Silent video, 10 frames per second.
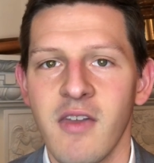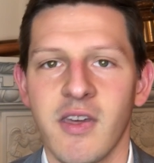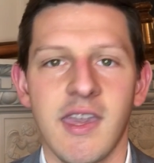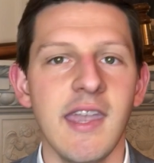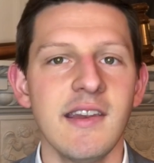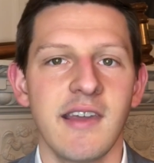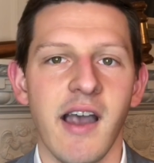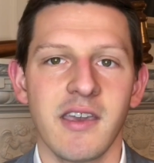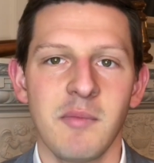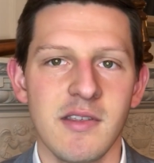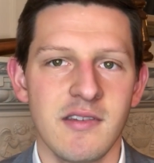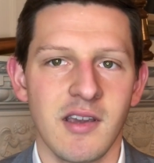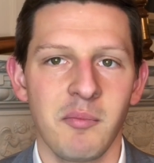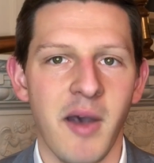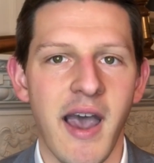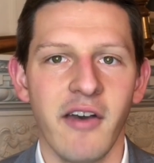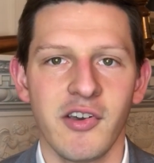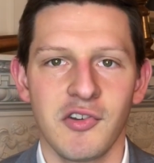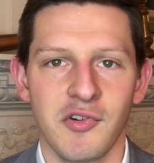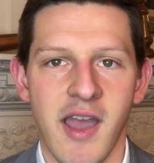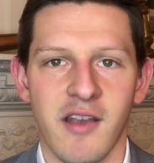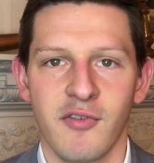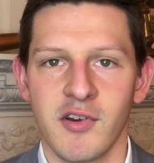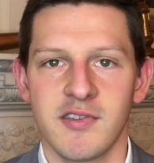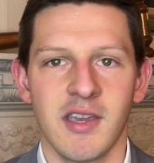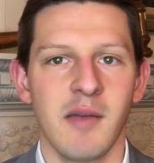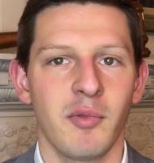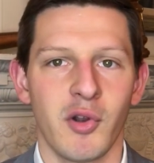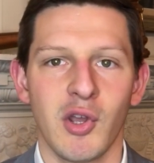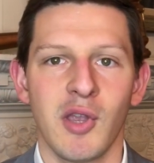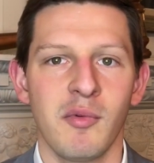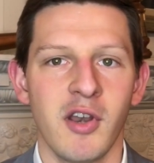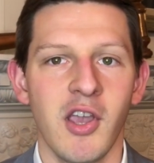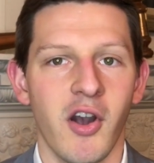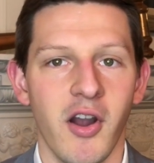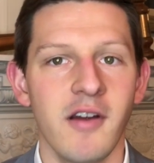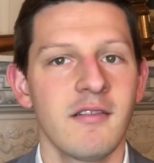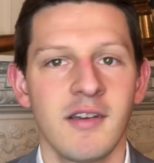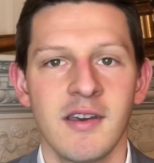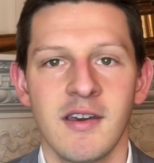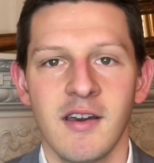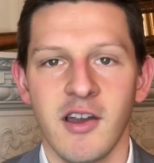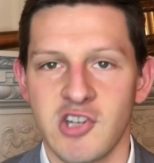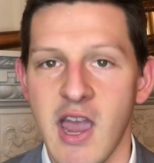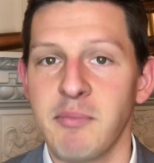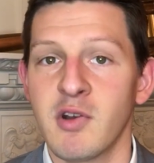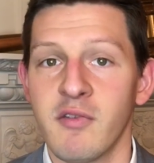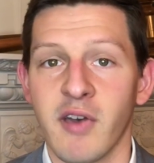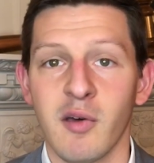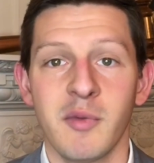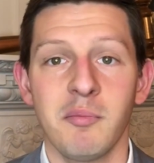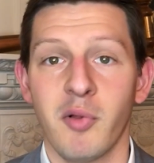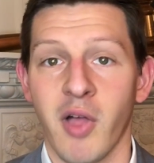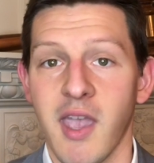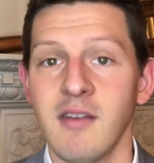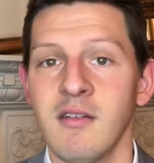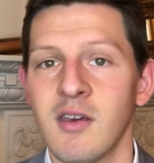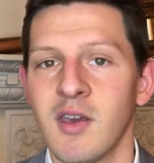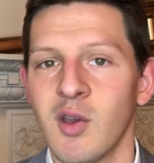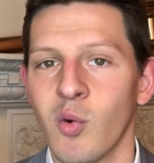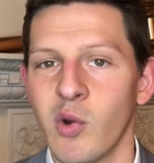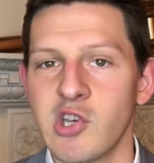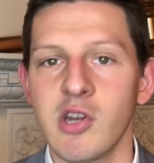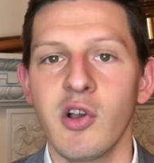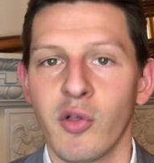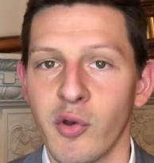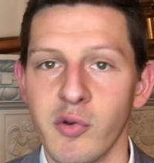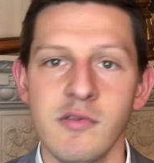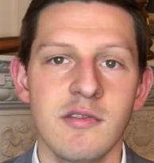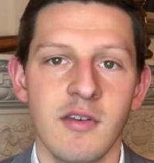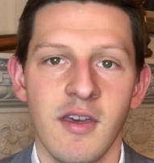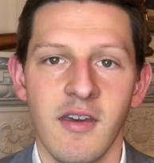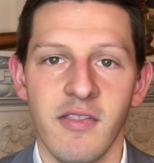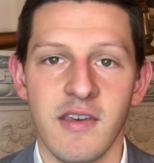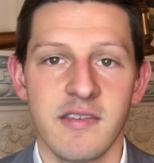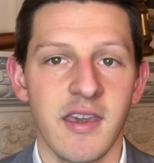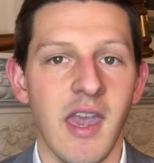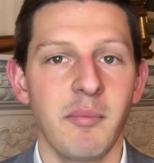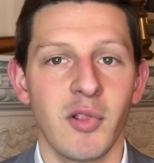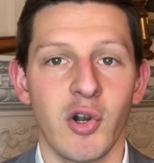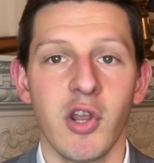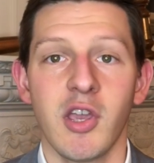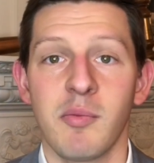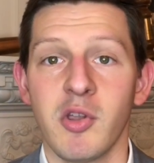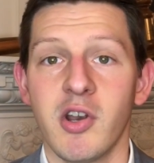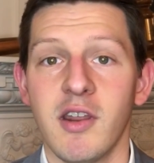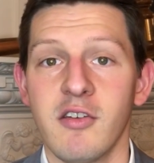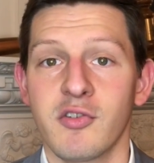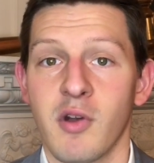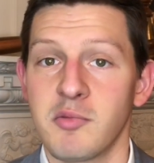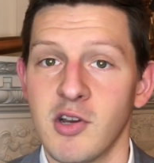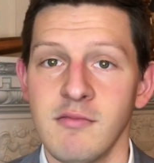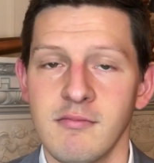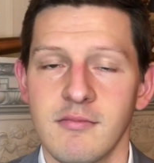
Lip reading: The key documents to compile and track for a SigEp learning community are a chapter development plan, which includes the SigEp learning community description,